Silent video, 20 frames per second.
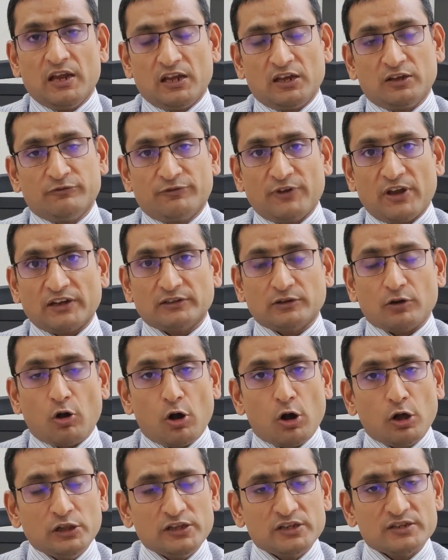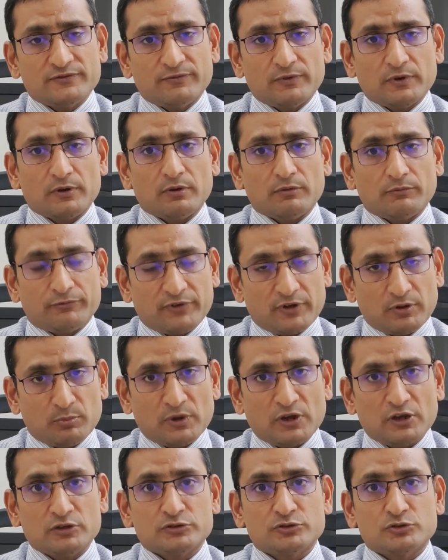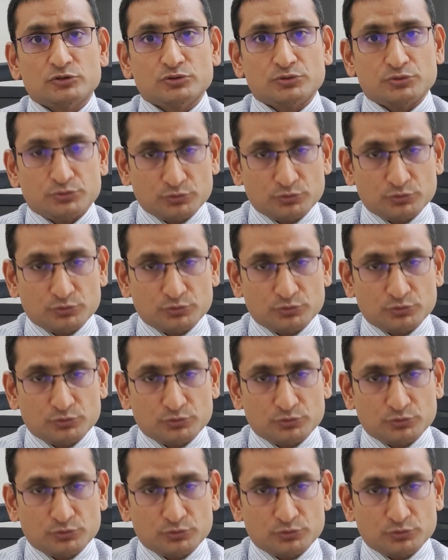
In fact, all these females